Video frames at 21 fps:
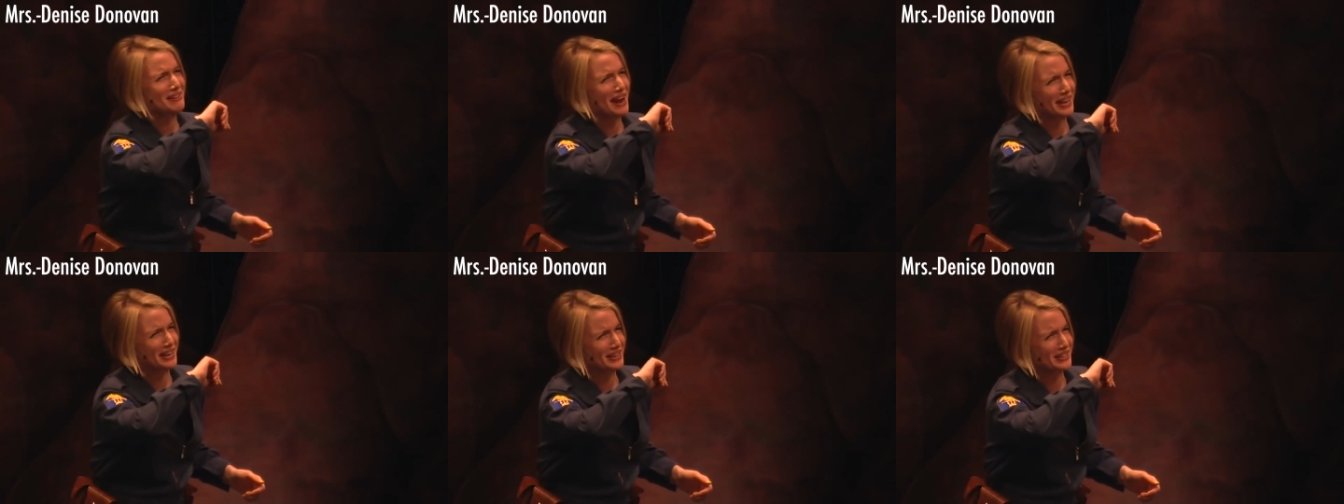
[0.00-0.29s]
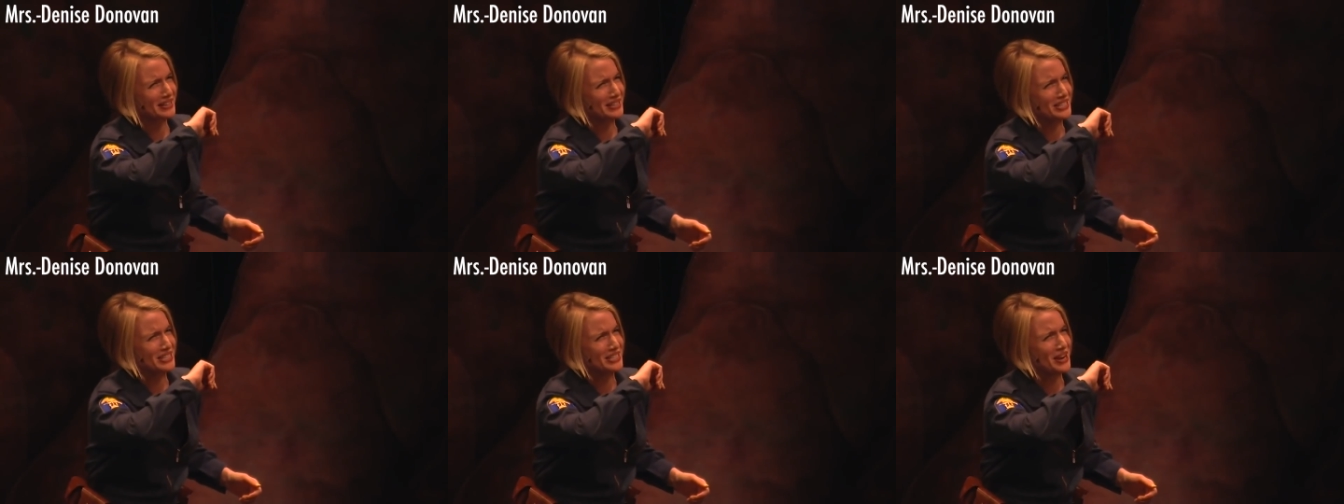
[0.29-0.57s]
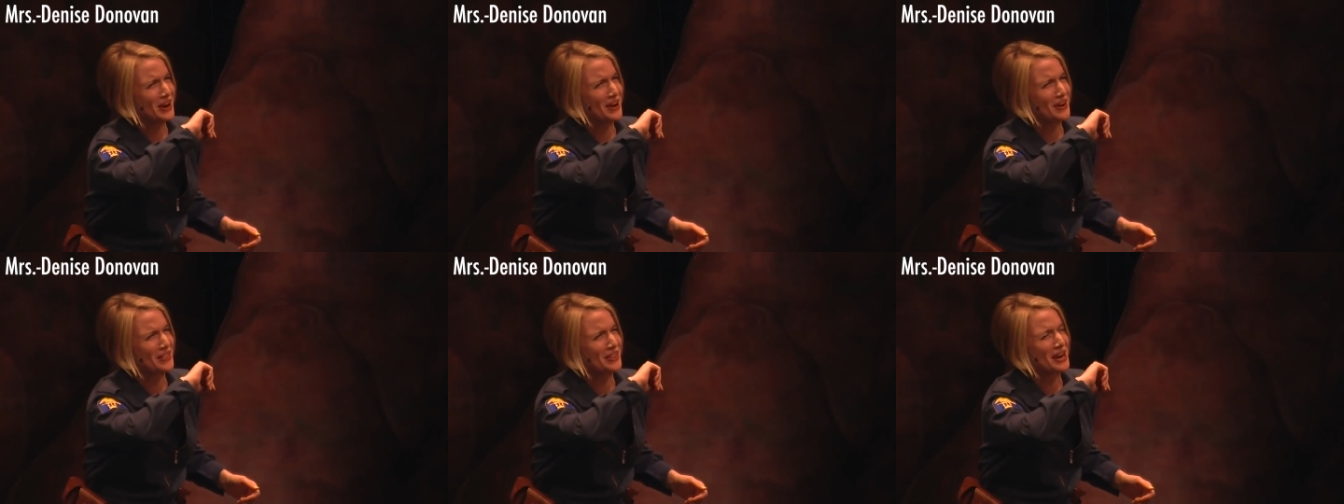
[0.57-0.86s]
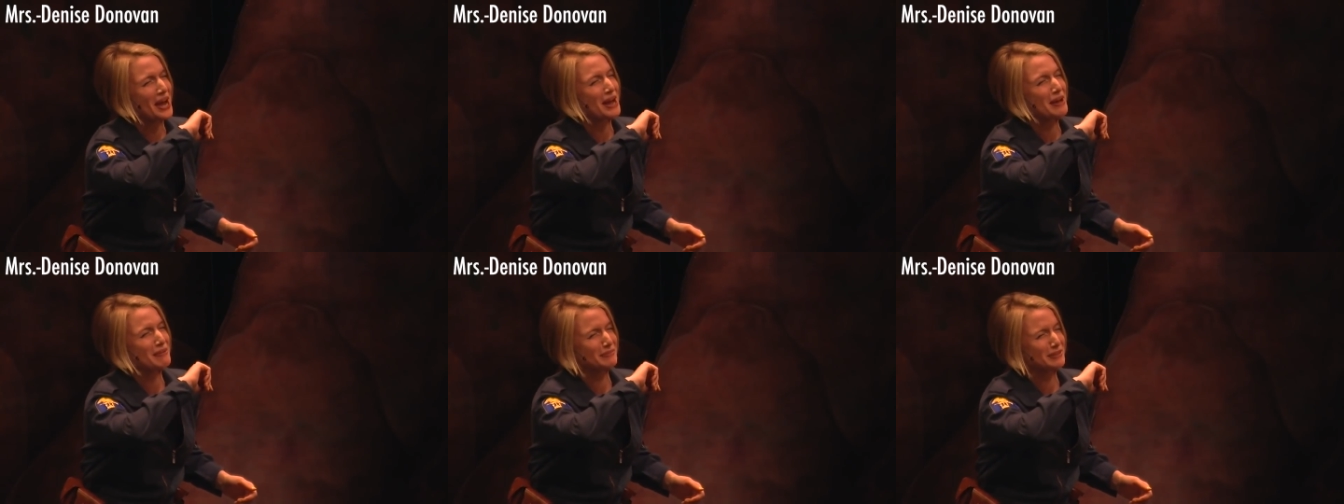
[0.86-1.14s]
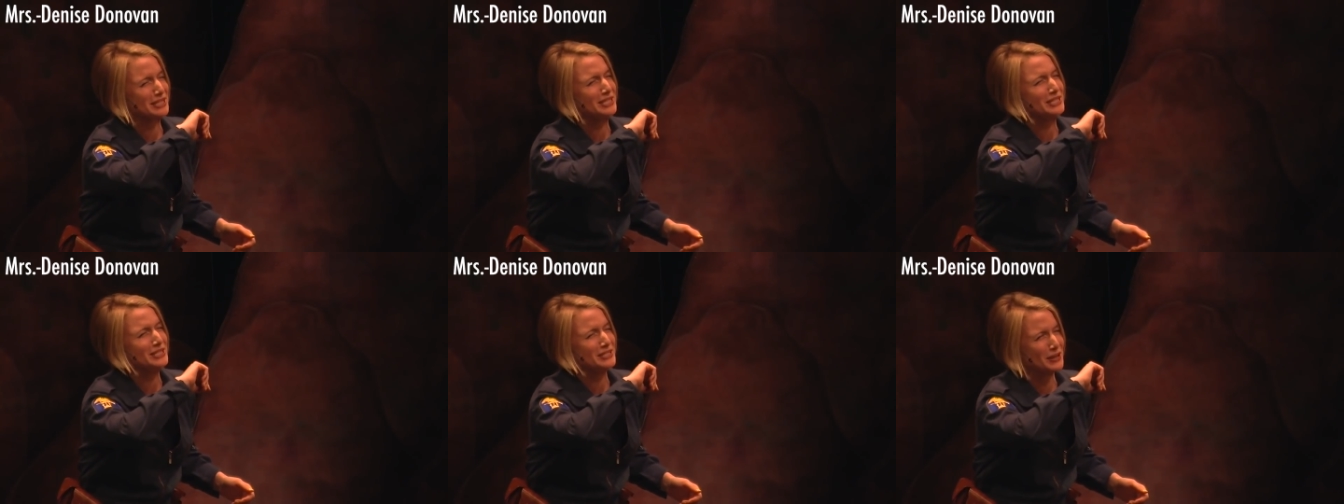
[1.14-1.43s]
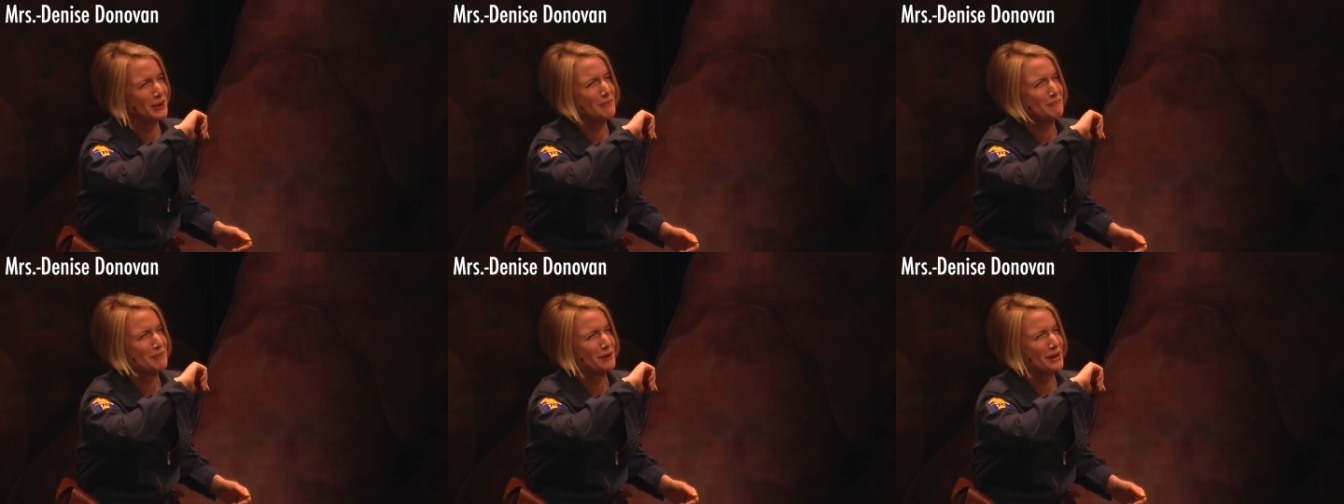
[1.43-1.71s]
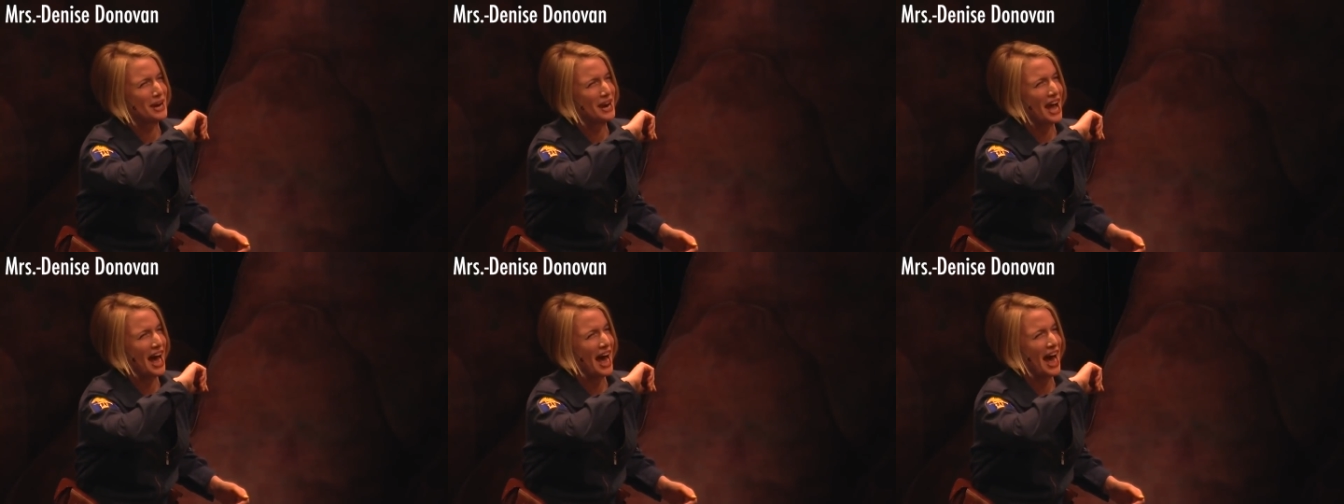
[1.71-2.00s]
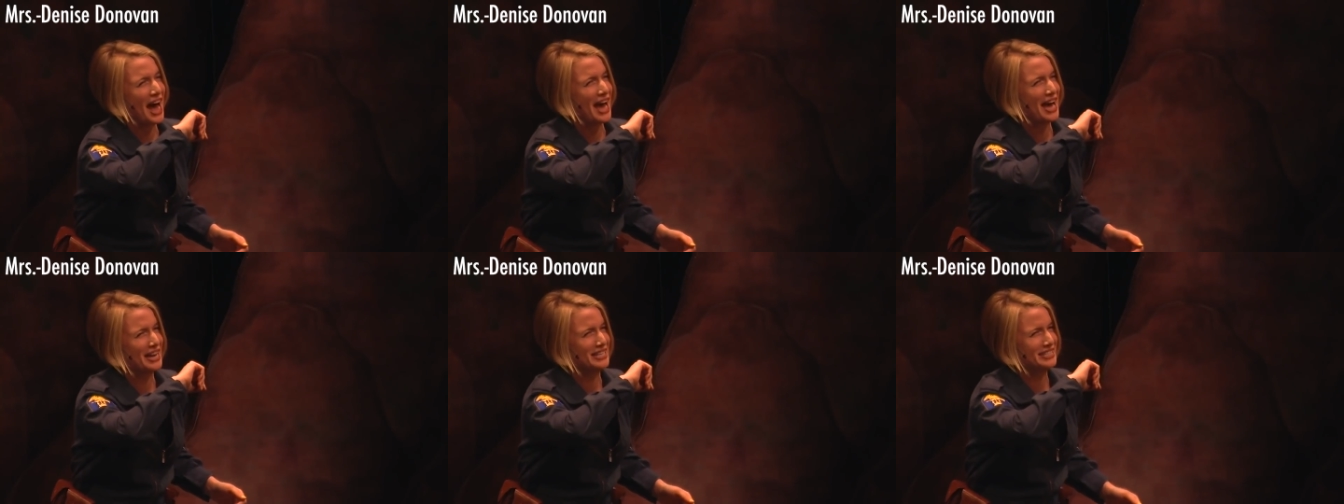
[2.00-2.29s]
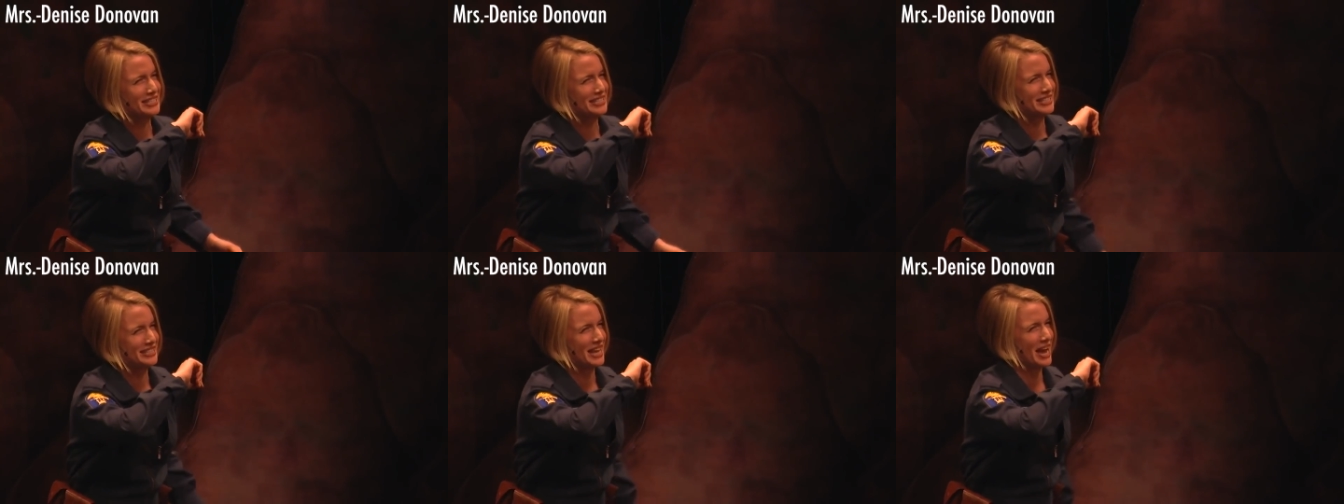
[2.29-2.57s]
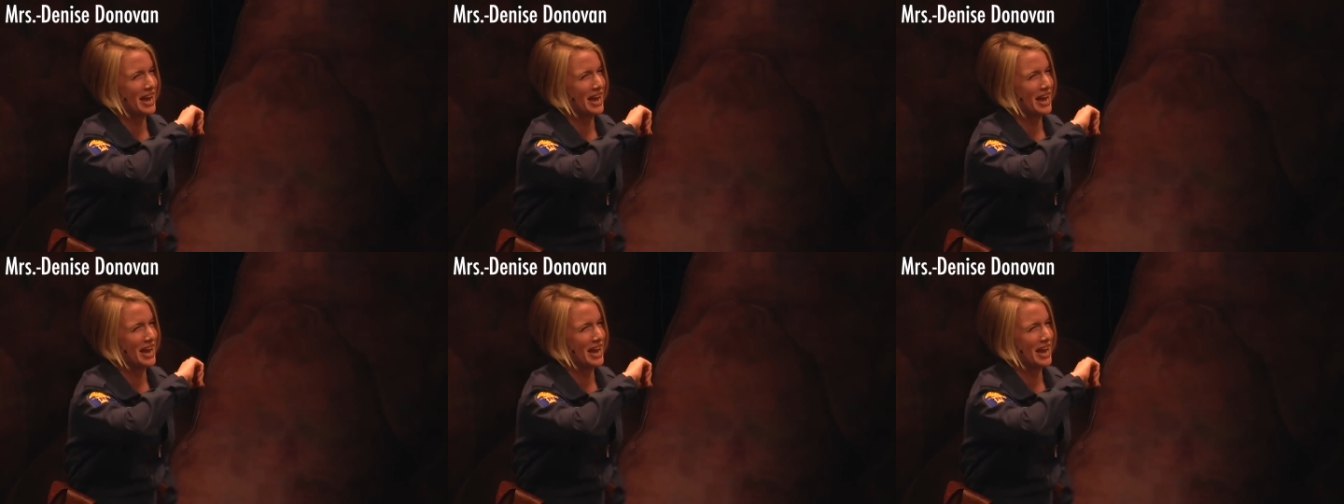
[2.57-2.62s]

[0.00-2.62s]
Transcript: records show that I'm super ahead of